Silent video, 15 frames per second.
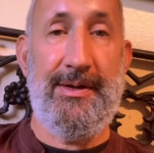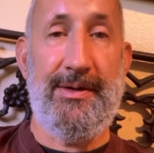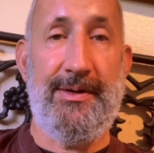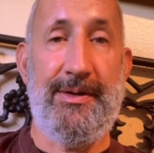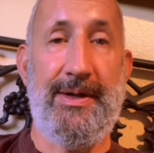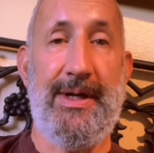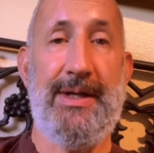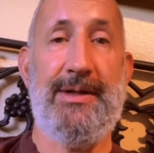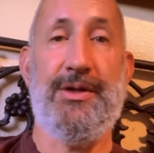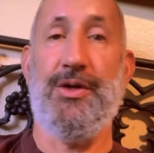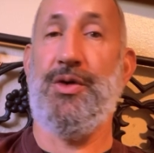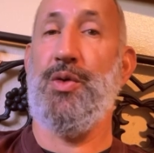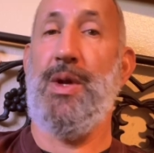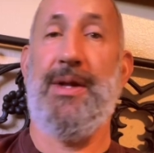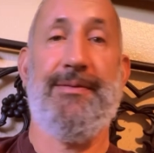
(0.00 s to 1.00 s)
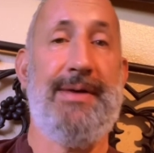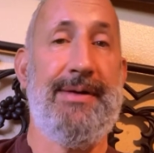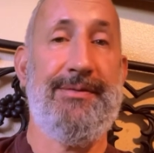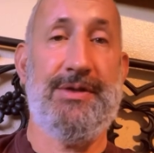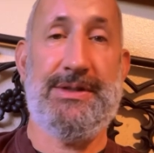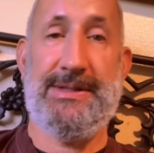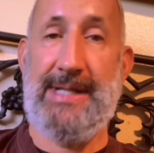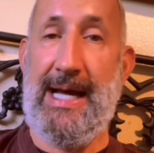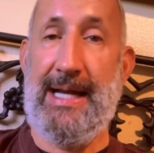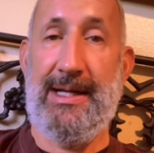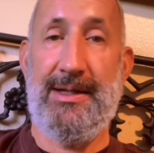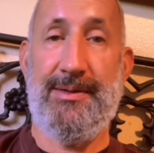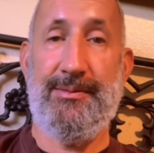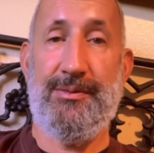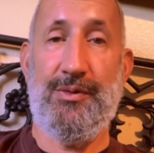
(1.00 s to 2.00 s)
Okay, do you qualify for
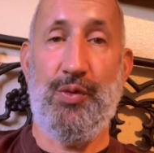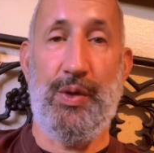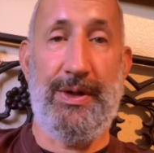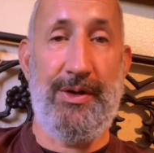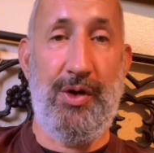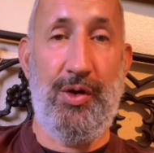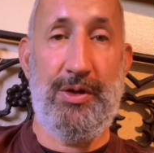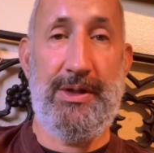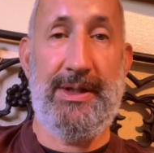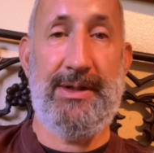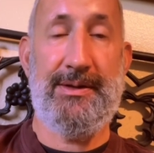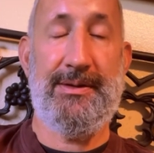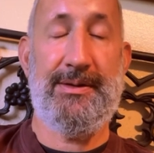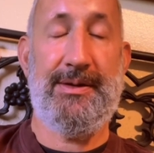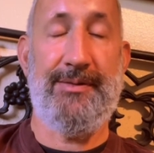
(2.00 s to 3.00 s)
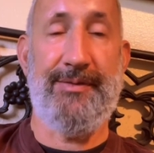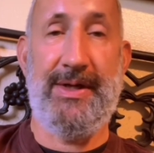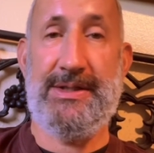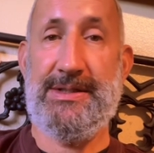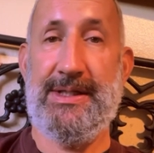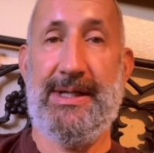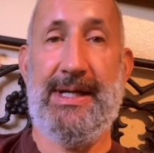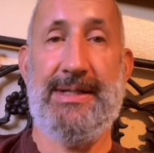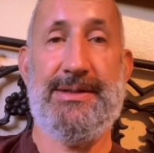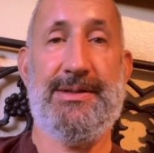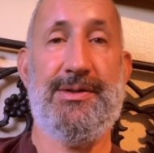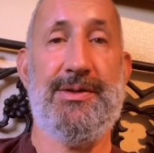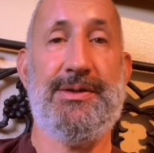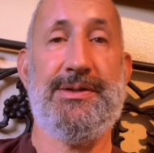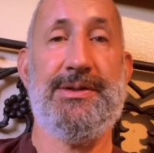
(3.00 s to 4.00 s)
asylum, withholding, convention against
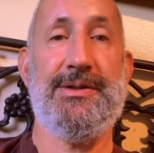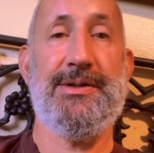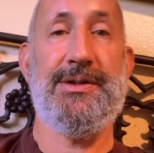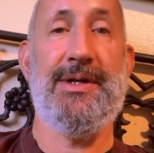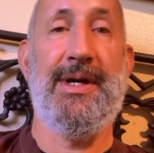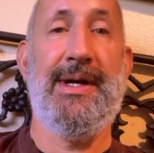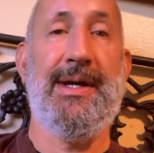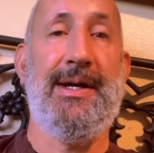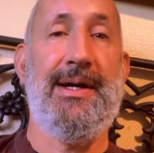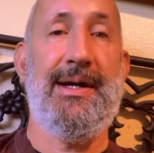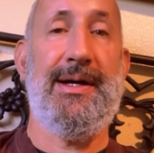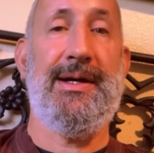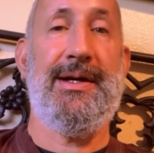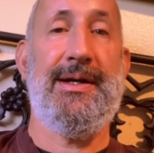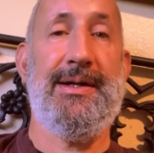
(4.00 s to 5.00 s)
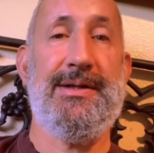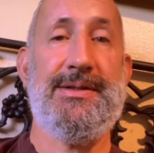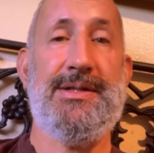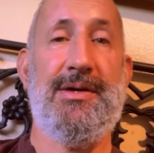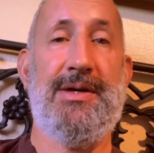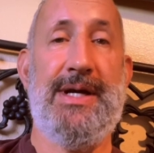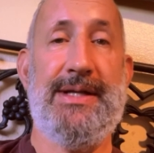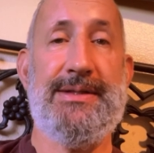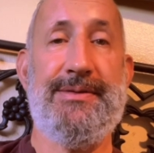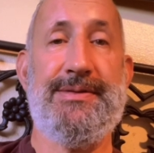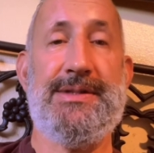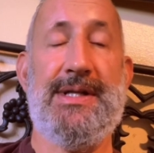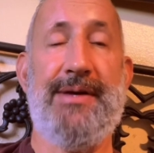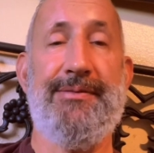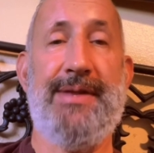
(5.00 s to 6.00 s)
torture? There's all kinds of
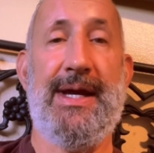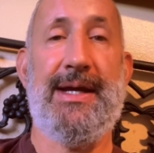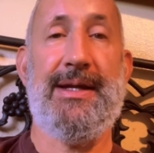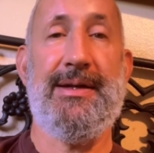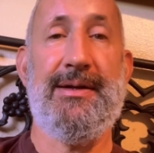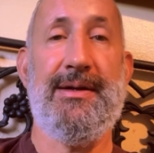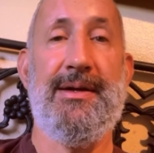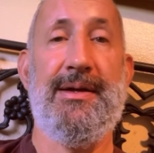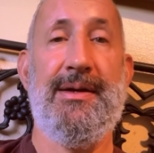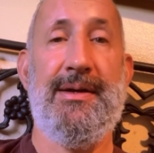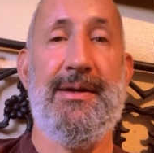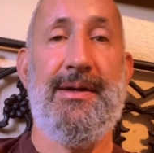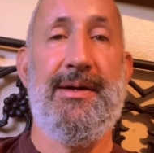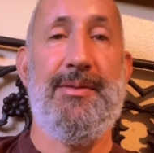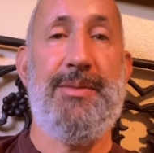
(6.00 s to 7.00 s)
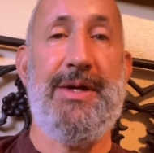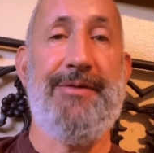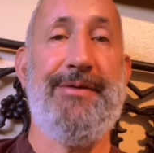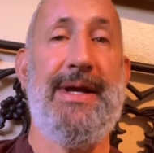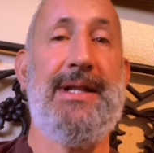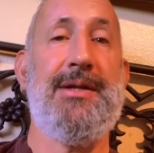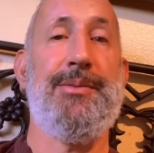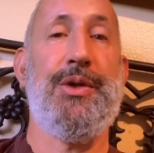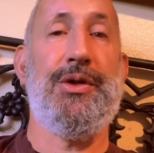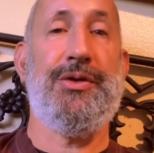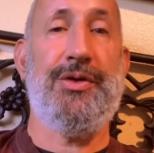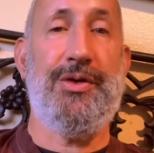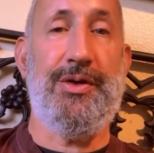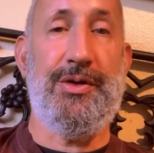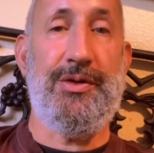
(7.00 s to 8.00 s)
stuff that can be available
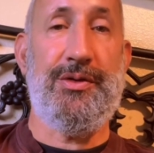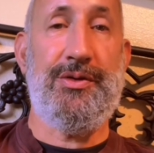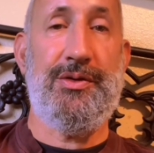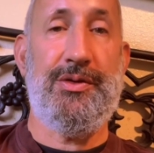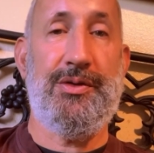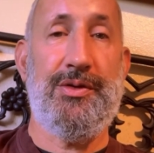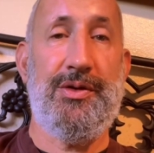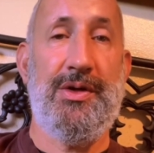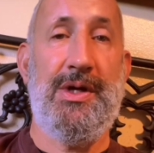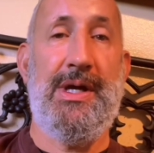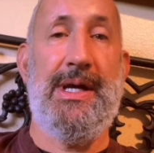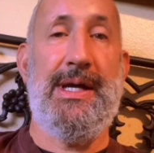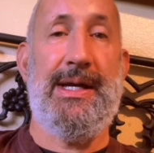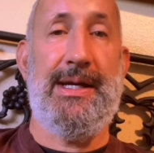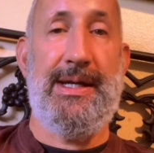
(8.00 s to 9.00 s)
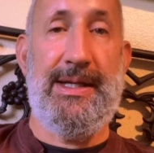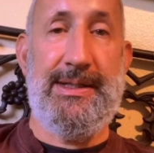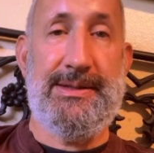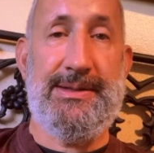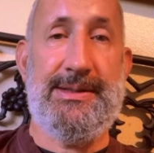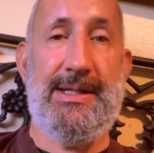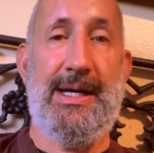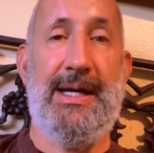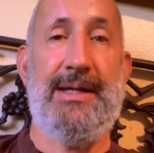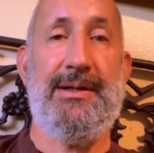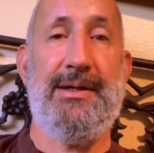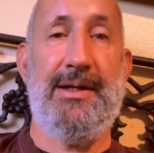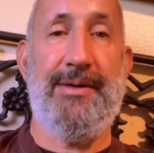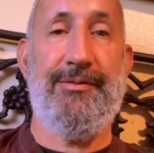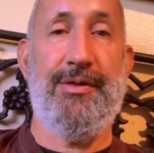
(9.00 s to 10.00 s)
to you inside
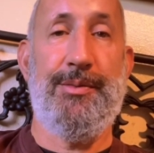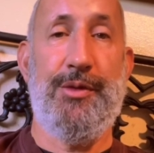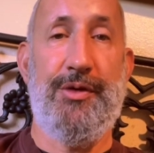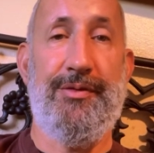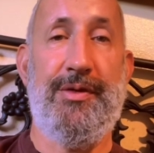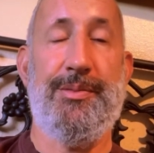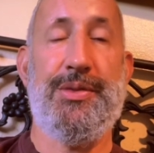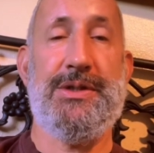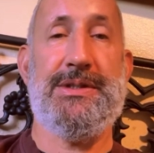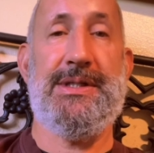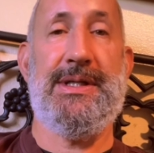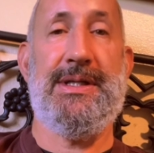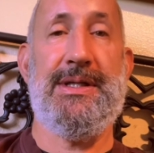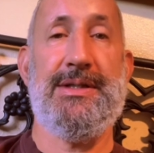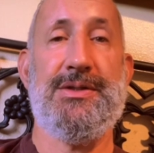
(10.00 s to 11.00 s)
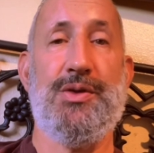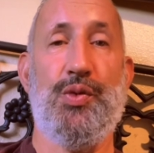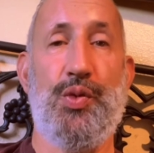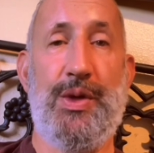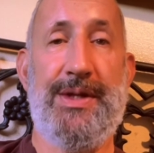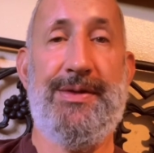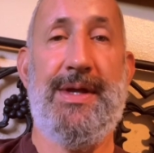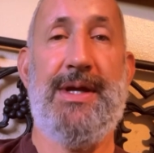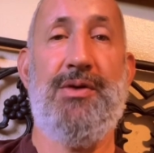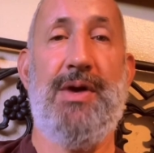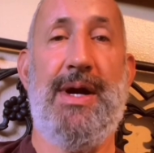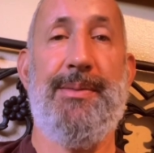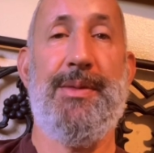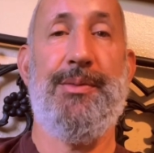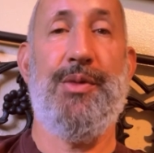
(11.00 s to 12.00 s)
of removal proceedings with a
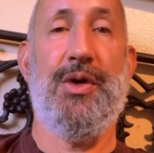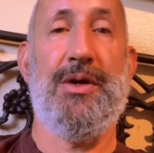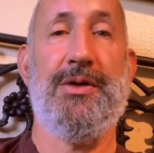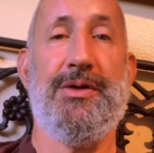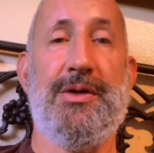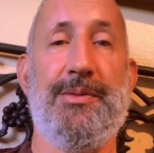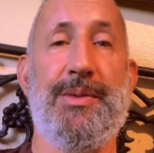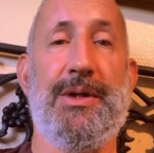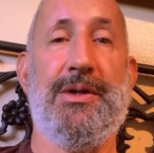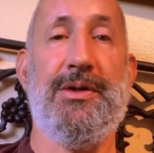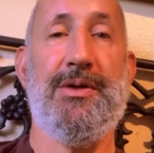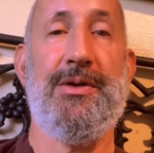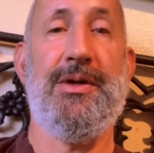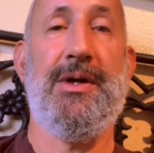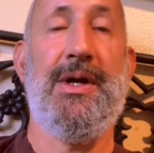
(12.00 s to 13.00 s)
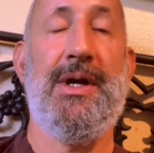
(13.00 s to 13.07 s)
crime of moral turpitude,